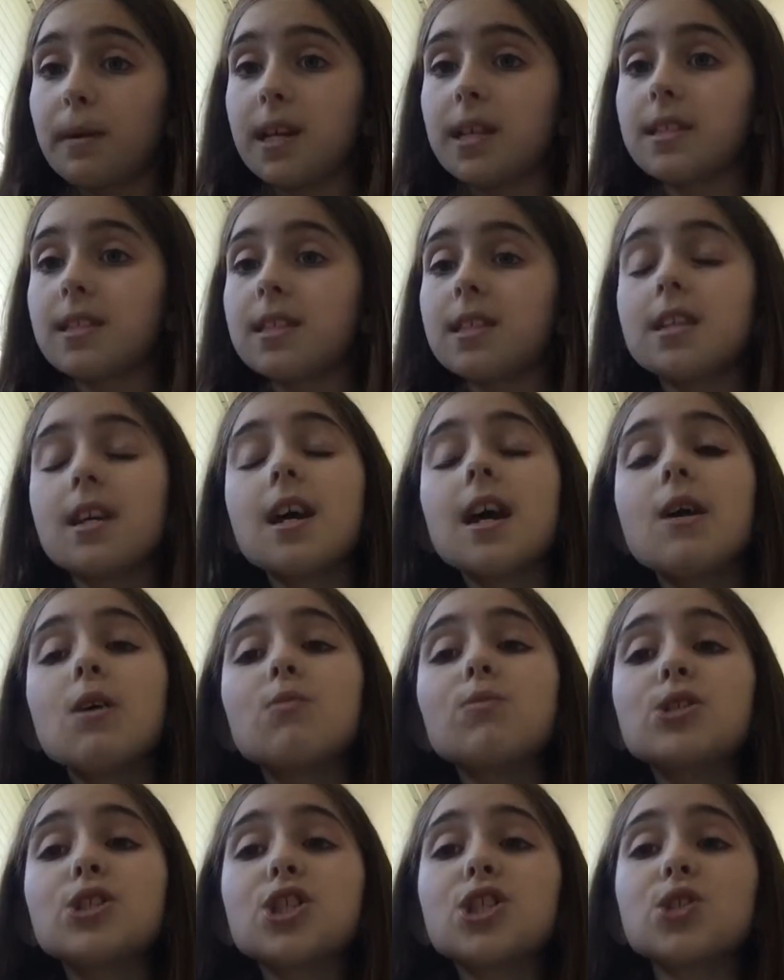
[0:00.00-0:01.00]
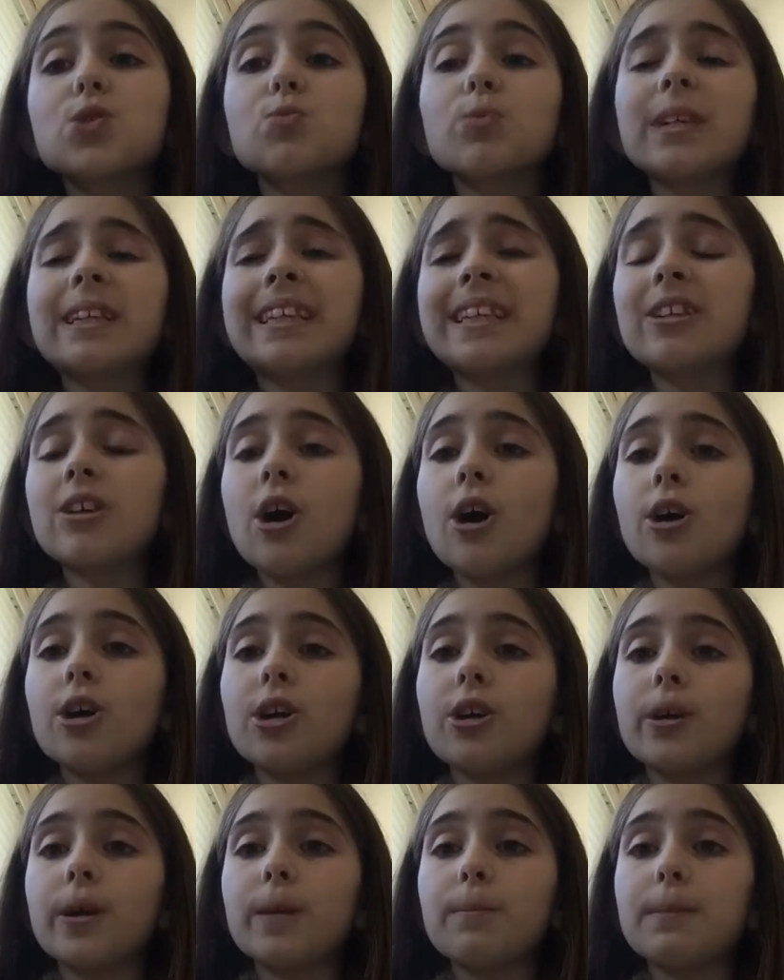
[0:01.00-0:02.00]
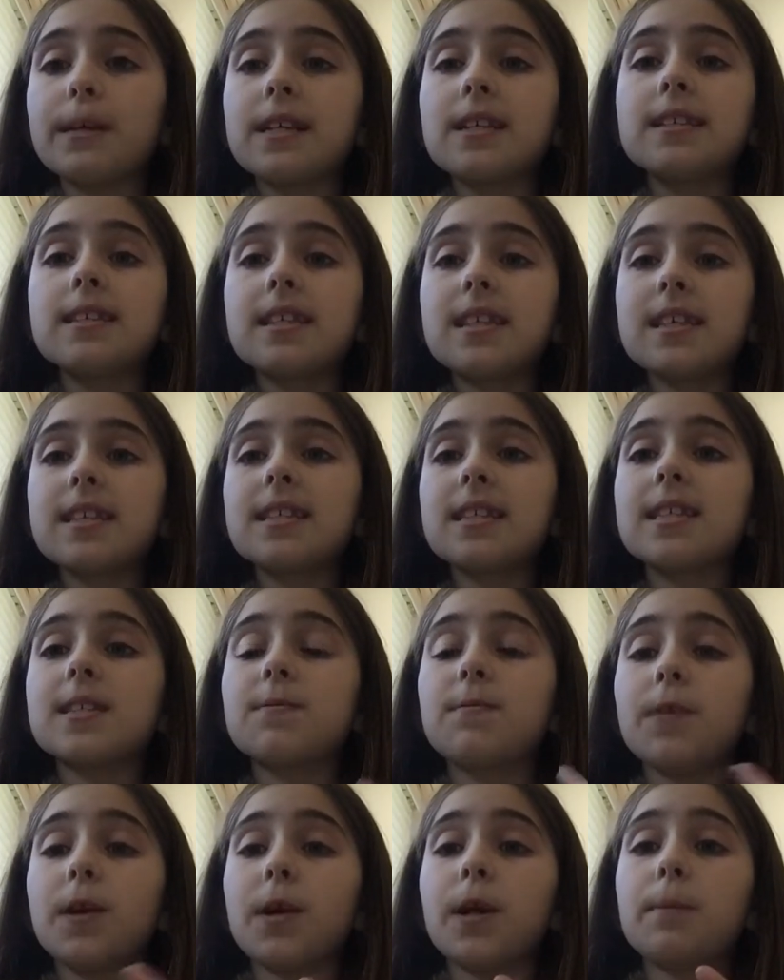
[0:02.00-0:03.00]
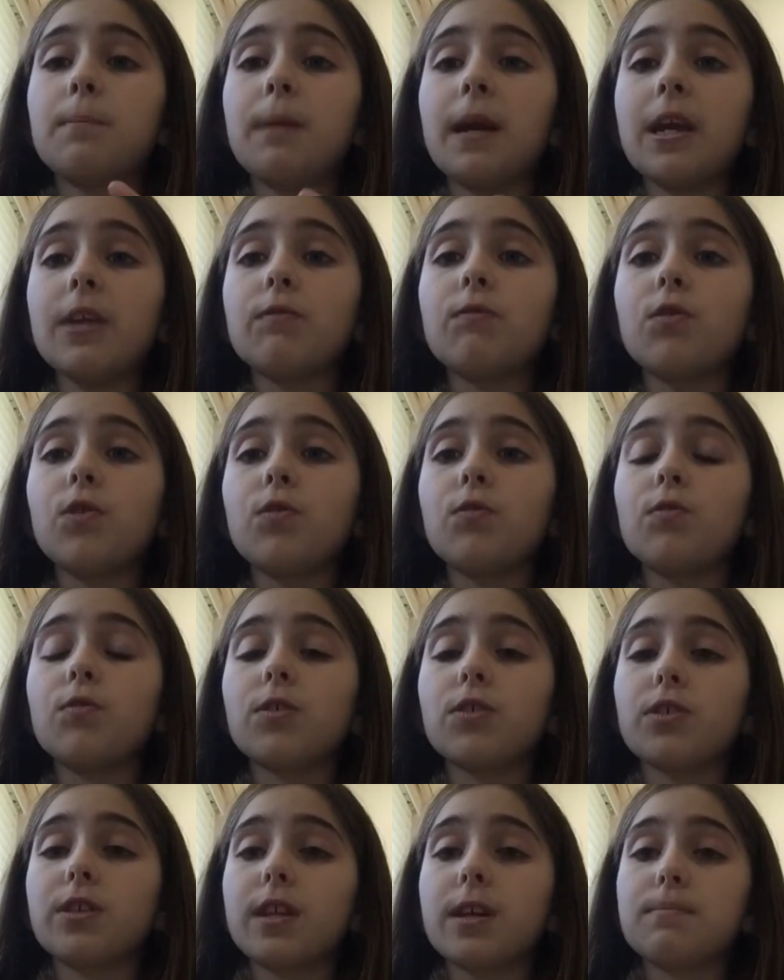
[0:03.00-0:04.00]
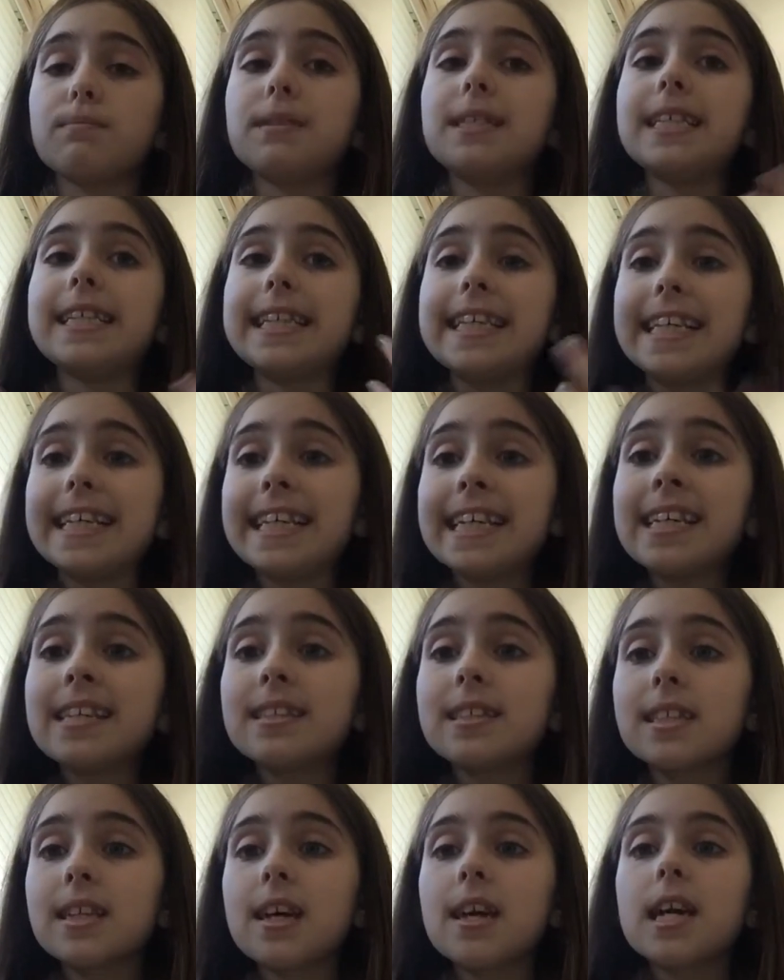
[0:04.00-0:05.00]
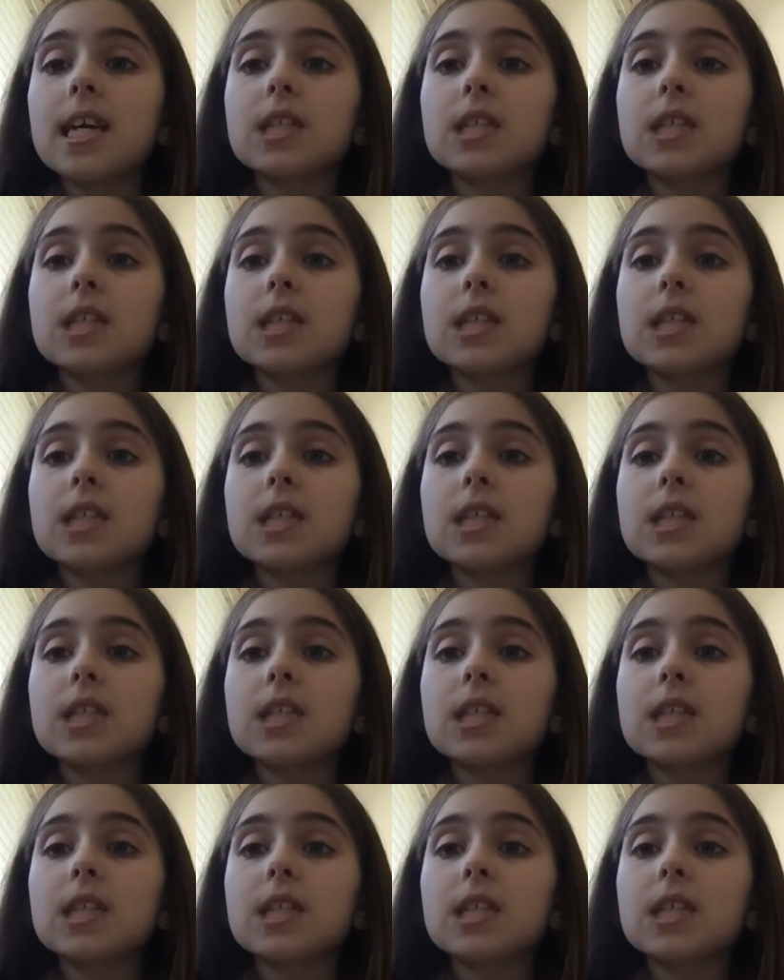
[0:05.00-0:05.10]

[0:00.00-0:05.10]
it, which is really not good, because this is very painful for them to eat.